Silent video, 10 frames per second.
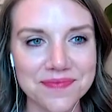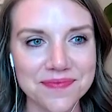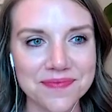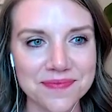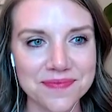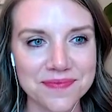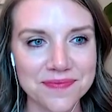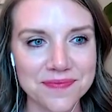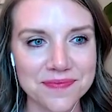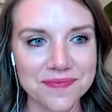
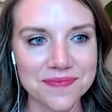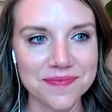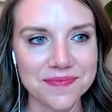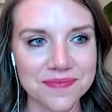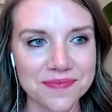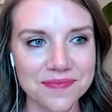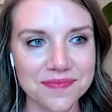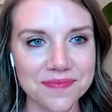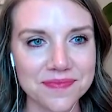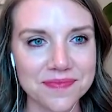
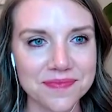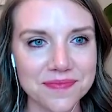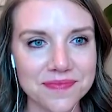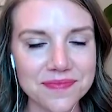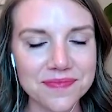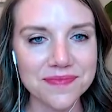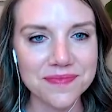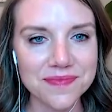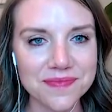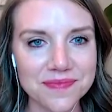
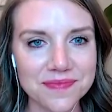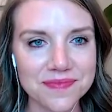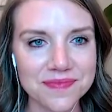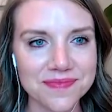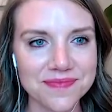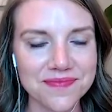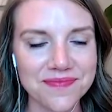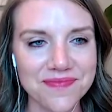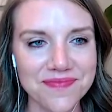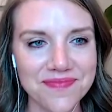
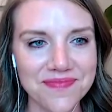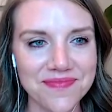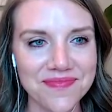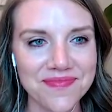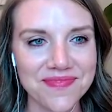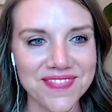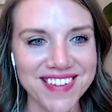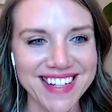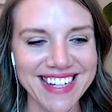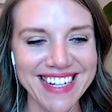
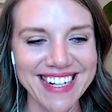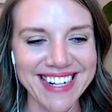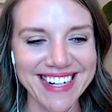The person shown says nothing.